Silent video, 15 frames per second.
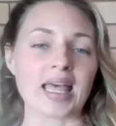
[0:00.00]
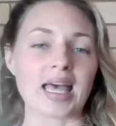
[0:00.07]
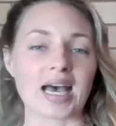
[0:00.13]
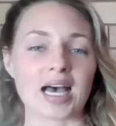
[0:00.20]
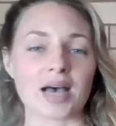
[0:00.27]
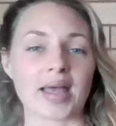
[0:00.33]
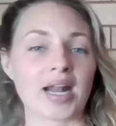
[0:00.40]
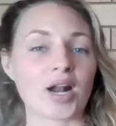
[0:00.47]

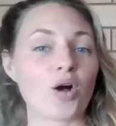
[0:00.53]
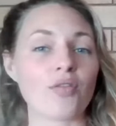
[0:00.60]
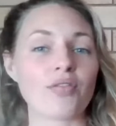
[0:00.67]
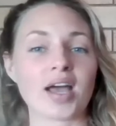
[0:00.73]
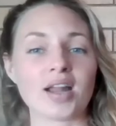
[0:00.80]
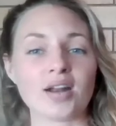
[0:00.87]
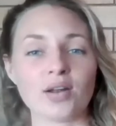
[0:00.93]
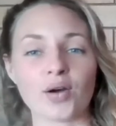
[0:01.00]
And on
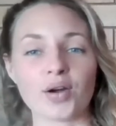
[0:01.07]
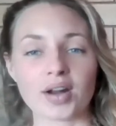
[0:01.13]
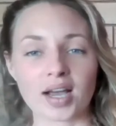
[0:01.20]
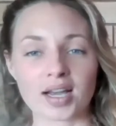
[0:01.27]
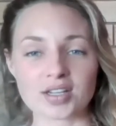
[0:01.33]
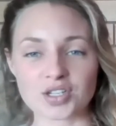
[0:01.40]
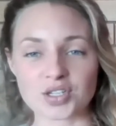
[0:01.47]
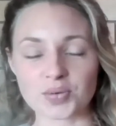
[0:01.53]
that note,
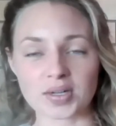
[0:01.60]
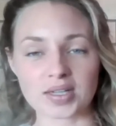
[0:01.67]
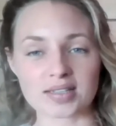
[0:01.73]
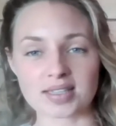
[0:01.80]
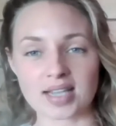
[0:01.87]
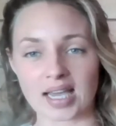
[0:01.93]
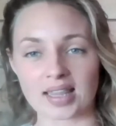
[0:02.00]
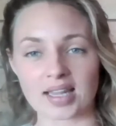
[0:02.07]
I just want to
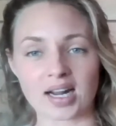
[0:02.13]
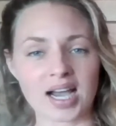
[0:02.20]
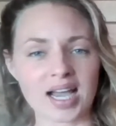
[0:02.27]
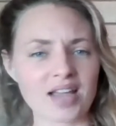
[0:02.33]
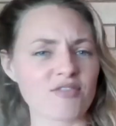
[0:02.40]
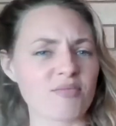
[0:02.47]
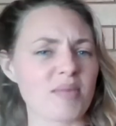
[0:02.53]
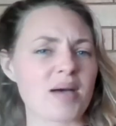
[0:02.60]
say that I
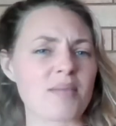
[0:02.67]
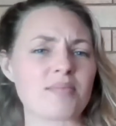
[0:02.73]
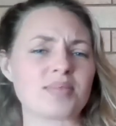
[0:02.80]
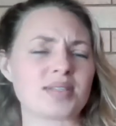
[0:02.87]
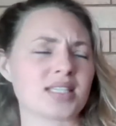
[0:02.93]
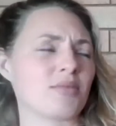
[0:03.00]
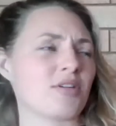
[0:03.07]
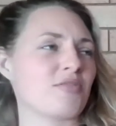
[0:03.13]
have met
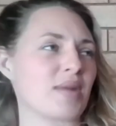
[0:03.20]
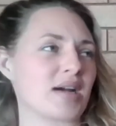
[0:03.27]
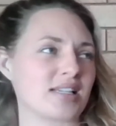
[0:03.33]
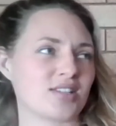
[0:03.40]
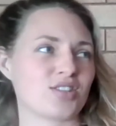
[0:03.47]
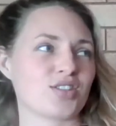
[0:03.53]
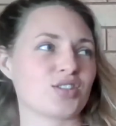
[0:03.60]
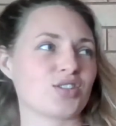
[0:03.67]
some of my
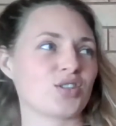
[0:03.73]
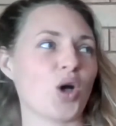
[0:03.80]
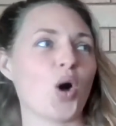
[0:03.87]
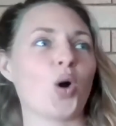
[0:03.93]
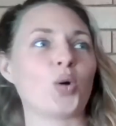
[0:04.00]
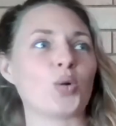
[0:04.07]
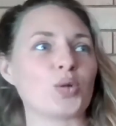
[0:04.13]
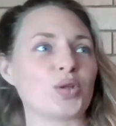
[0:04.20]

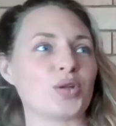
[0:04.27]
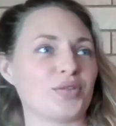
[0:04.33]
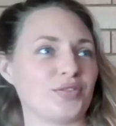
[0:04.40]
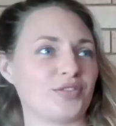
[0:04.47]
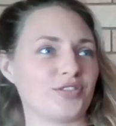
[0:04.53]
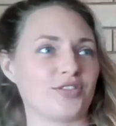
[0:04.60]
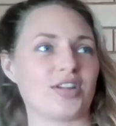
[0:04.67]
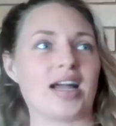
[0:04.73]
soul
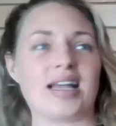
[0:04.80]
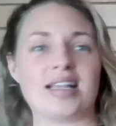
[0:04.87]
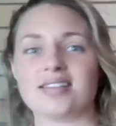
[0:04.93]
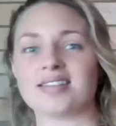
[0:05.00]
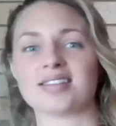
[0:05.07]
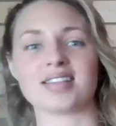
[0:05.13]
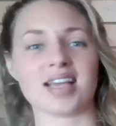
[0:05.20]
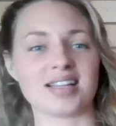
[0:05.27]

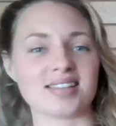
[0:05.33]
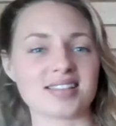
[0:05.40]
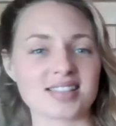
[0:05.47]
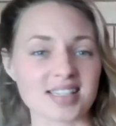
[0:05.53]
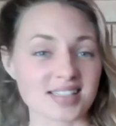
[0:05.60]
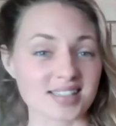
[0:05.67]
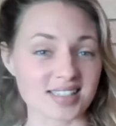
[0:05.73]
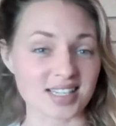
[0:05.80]
friends and
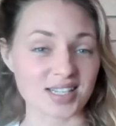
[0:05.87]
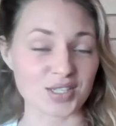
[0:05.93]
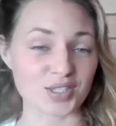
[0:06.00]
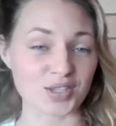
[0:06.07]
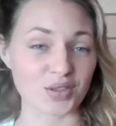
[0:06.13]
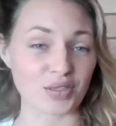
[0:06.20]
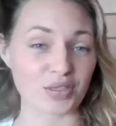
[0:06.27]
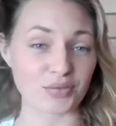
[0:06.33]
sisters
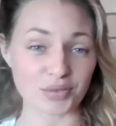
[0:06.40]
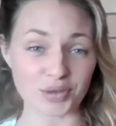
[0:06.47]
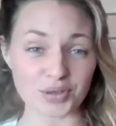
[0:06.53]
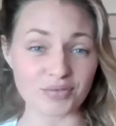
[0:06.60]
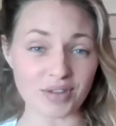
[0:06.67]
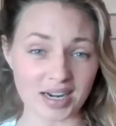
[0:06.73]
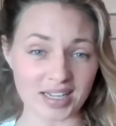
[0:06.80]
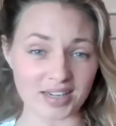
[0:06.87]
through
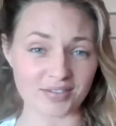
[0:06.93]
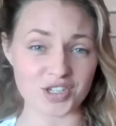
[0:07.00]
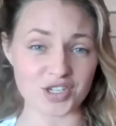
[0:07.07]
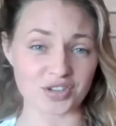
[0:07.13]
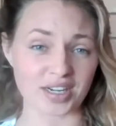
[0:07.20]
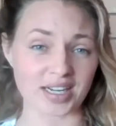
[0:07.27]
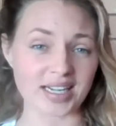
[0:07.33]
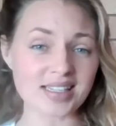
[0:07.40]
running
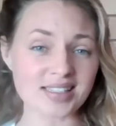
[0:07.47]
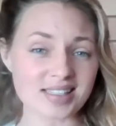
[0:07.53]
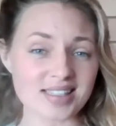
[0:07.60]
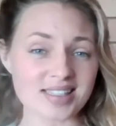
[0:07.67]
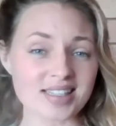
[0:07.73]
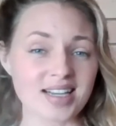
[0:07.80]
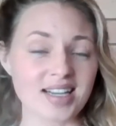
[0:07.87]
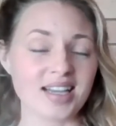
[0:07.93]
retreats.